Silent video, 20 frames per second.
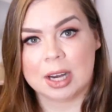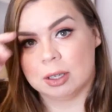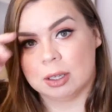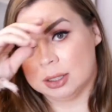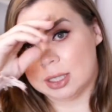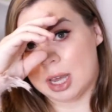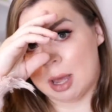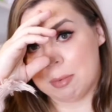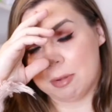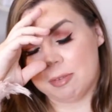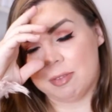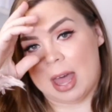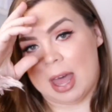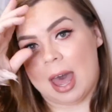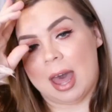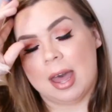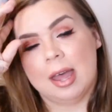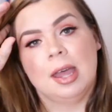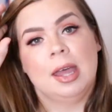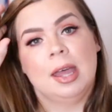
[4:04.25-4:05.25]
And on top of
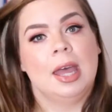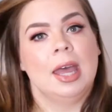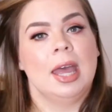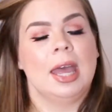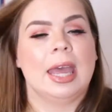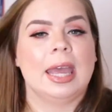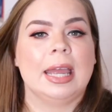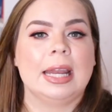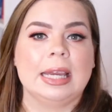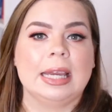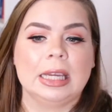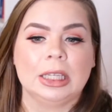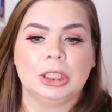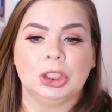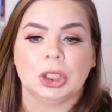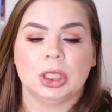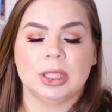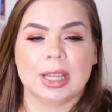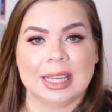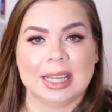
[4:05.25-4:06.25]
that, in
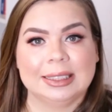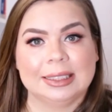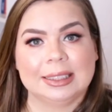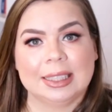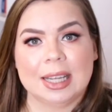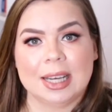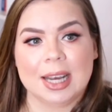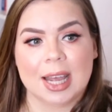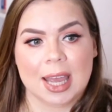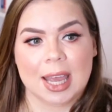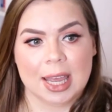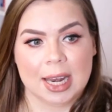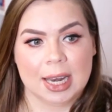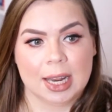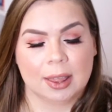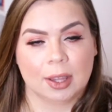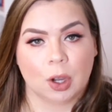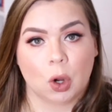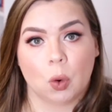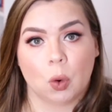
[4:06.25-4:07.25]
each lesson
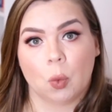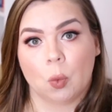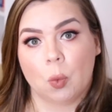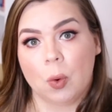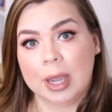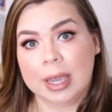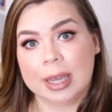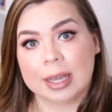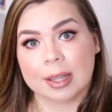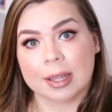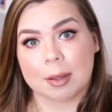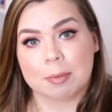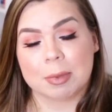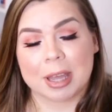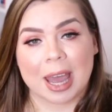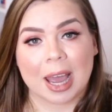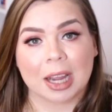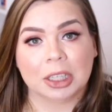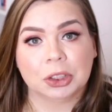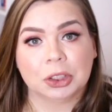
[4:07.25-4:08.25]
in the curriculum,
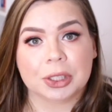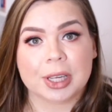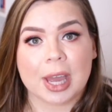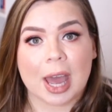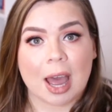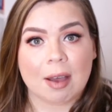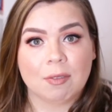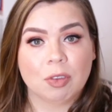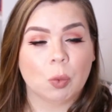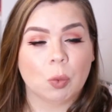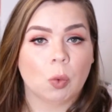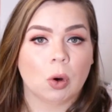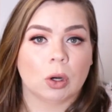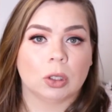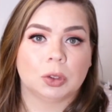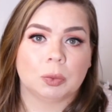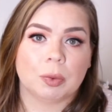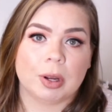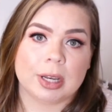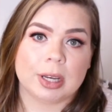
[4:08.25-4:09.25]
they actually have the
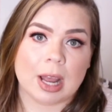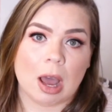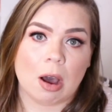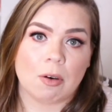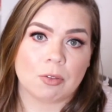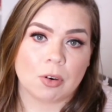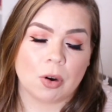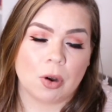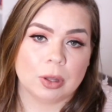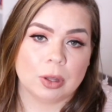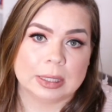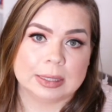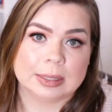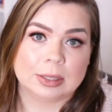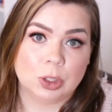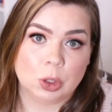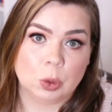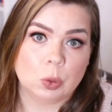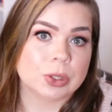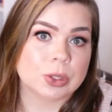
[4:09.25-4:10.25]
words written out for all the
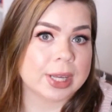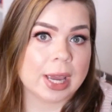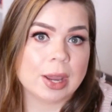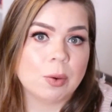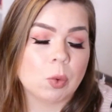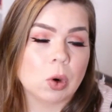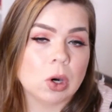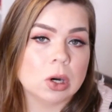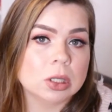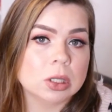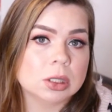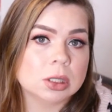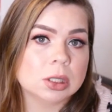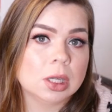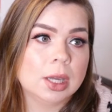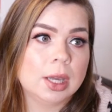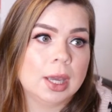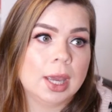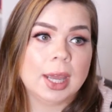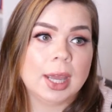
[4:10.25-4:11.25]
new sight words
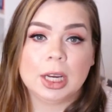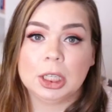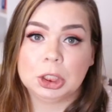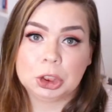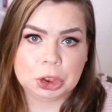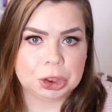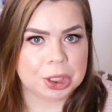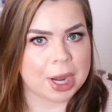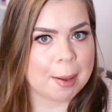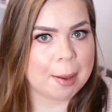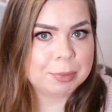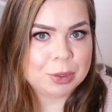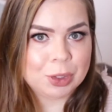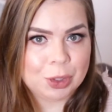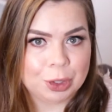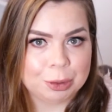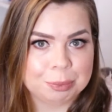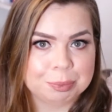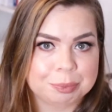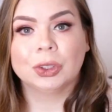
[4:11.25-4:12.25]
in each
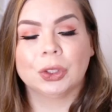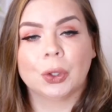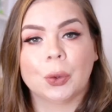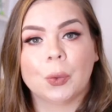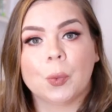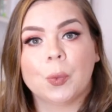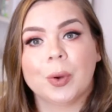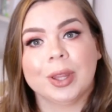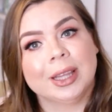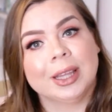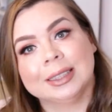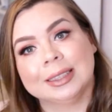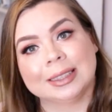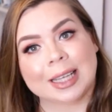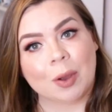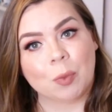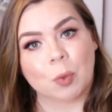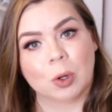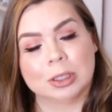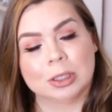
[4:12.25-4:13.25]
chapter. So with the
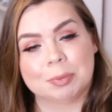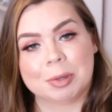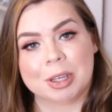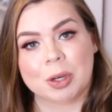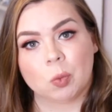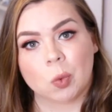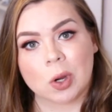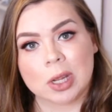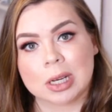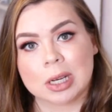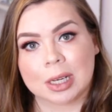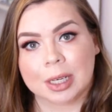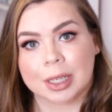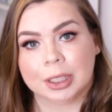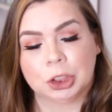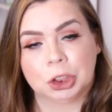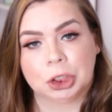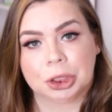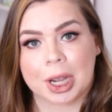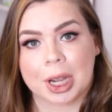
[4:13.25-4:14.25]
sight words being written in
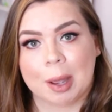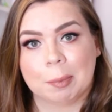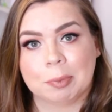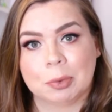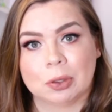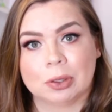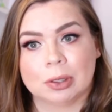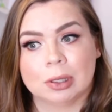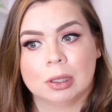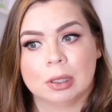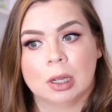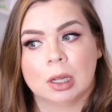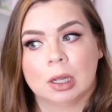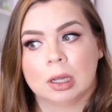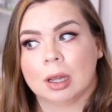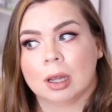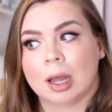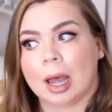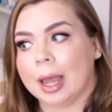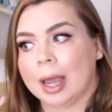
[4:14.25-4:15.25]
each chapter,
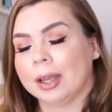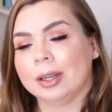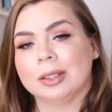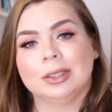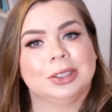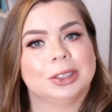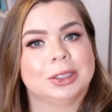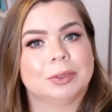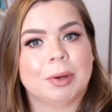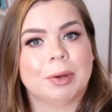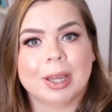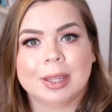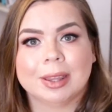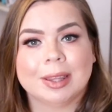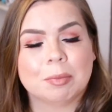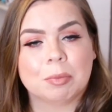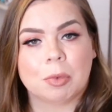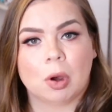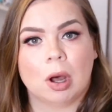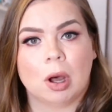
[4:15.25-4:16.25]
I could just write
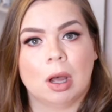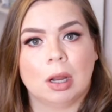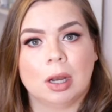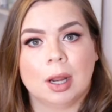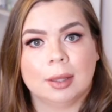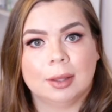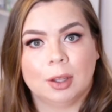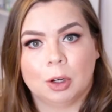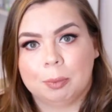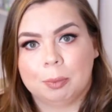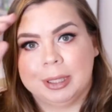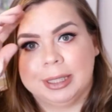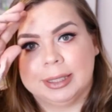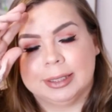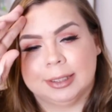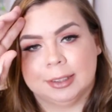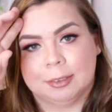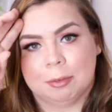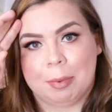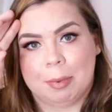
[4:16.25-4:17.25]
them on little
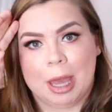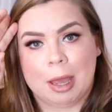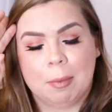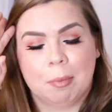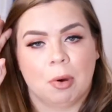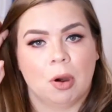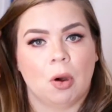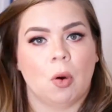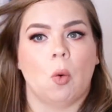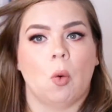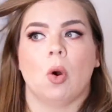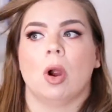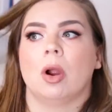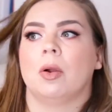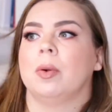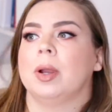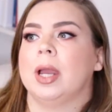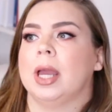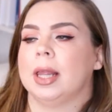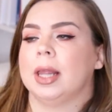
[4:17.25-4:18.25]
pieces of paper or
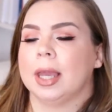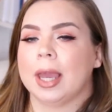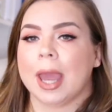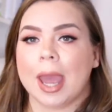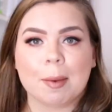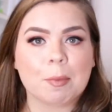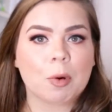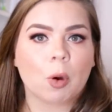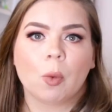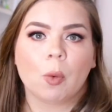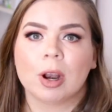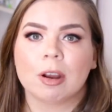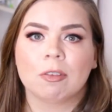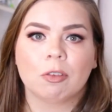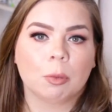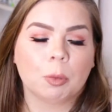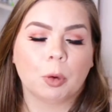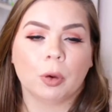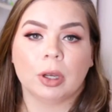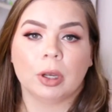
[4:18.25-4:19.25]
create the game or
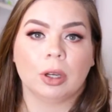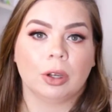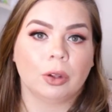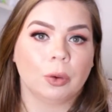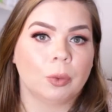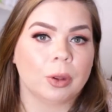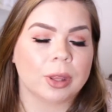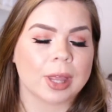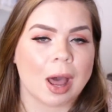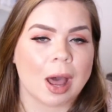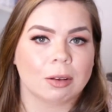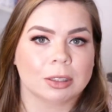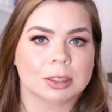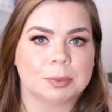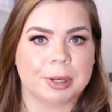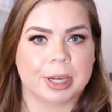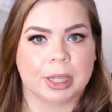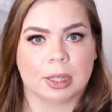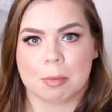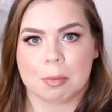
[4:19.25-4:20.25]
whatever I'm going to do without
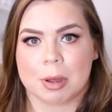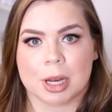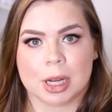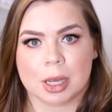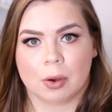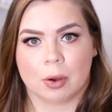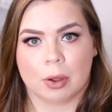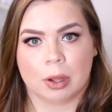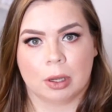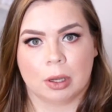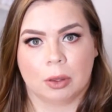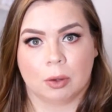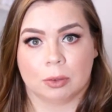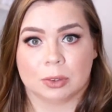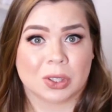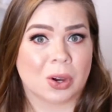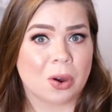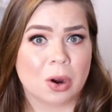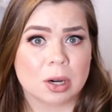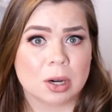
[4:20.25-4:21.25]
spending the money on
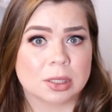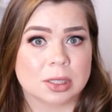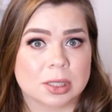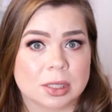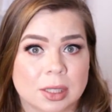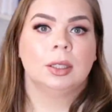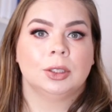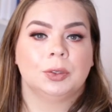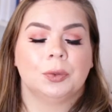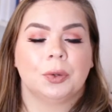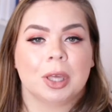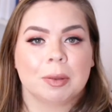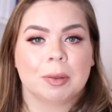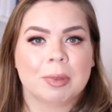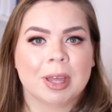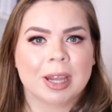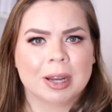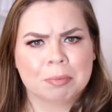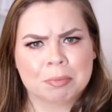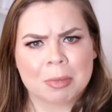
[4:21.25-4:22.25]
those cards. So keep
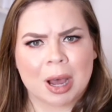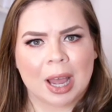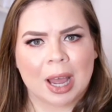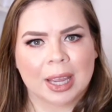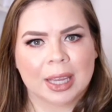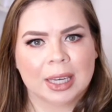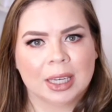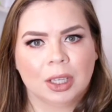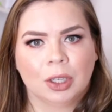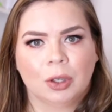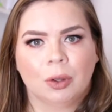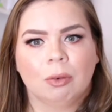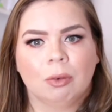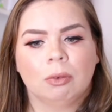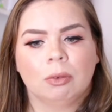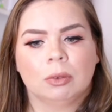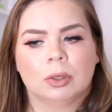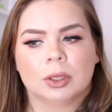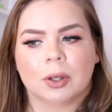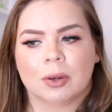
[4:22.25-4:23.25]
that in mind.
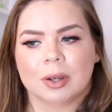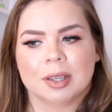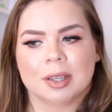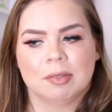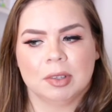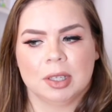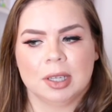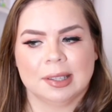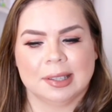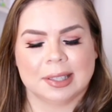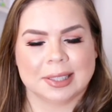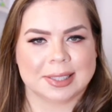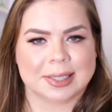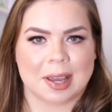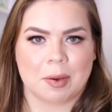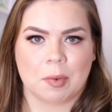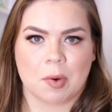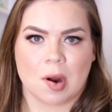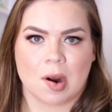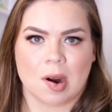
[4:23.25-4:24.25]
You don't even need the
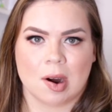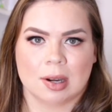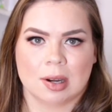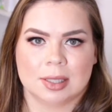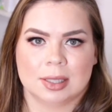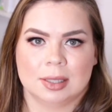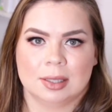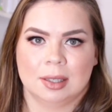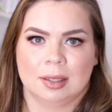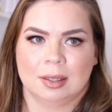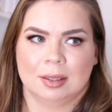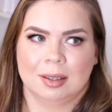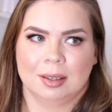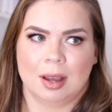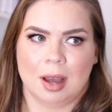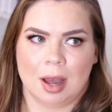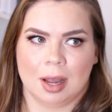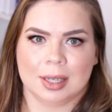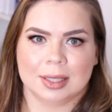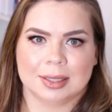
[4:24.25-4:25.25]
sight word cards.
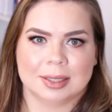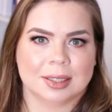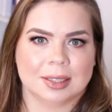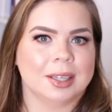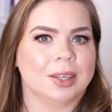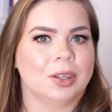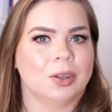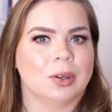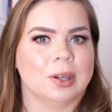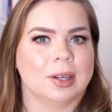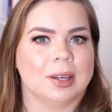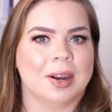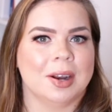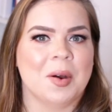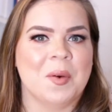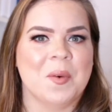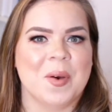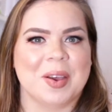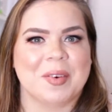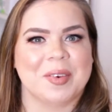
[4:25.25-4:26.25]
Honestly, you could
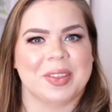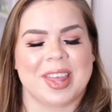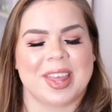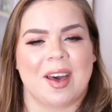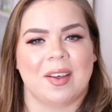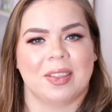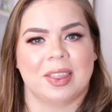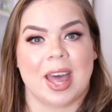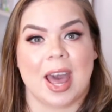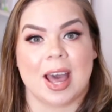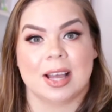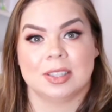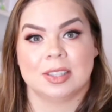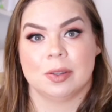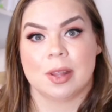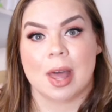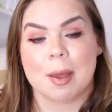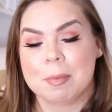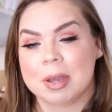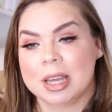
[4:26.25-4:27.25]
get away without that.
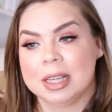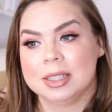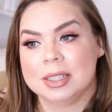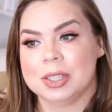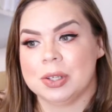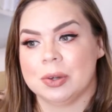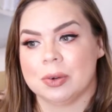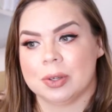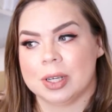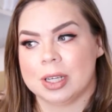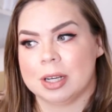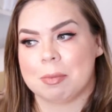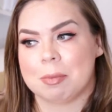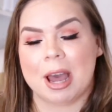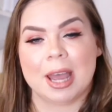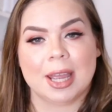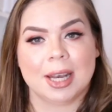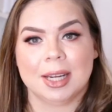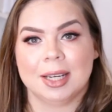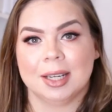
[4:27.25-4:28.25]
So that means you don't need to
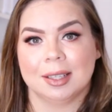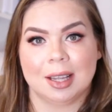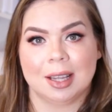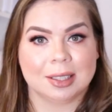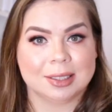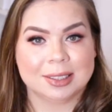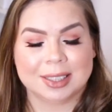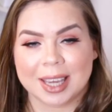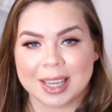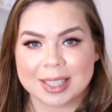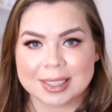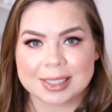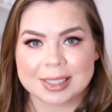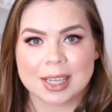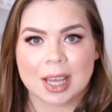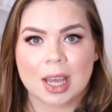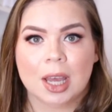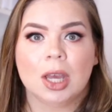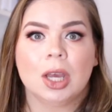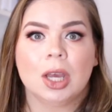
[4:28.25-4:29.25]
buy any deluxe
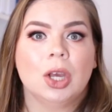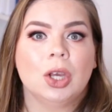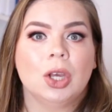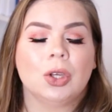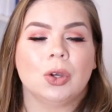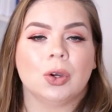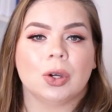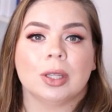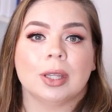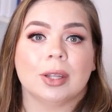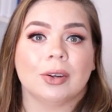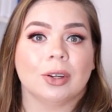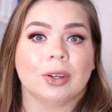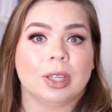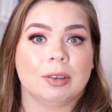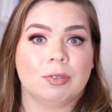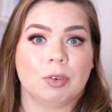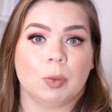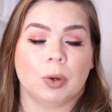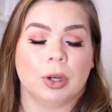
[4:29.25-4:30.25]
kits. You could
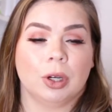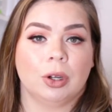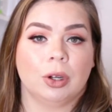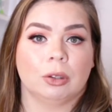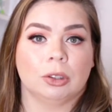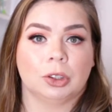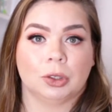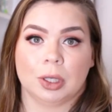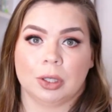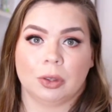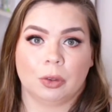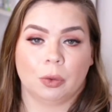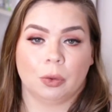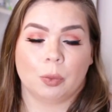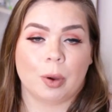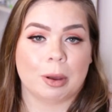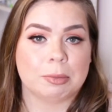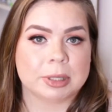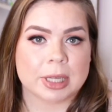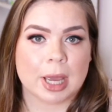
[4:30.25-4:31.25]
literally, if you wanted to go straight through
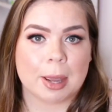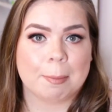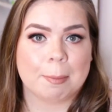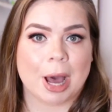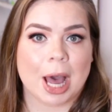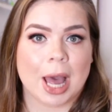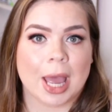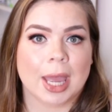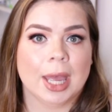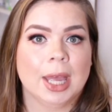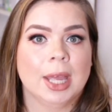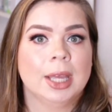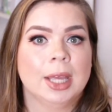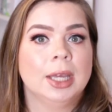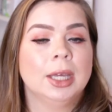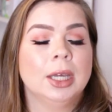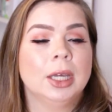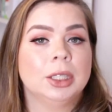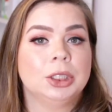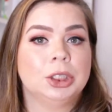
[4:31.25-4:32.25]
the website, buy
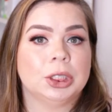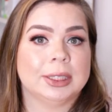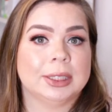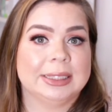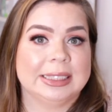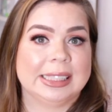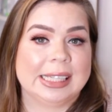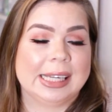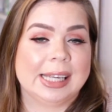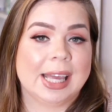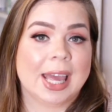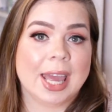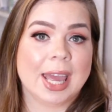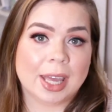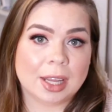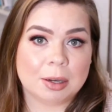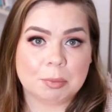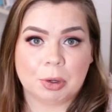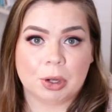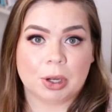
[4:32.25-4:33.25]
just the
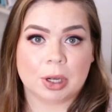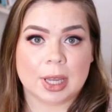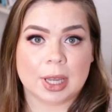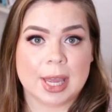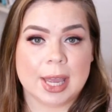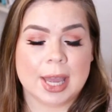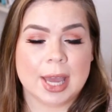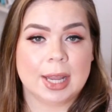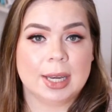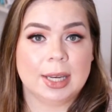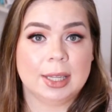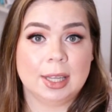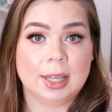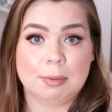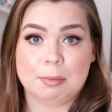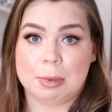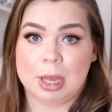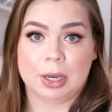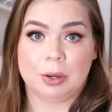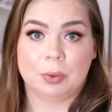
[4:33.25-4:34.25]
handbook and
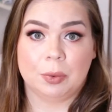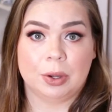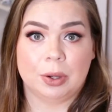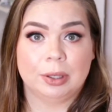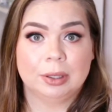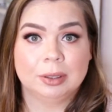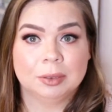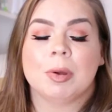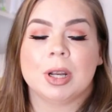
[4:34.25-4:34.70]
the manual.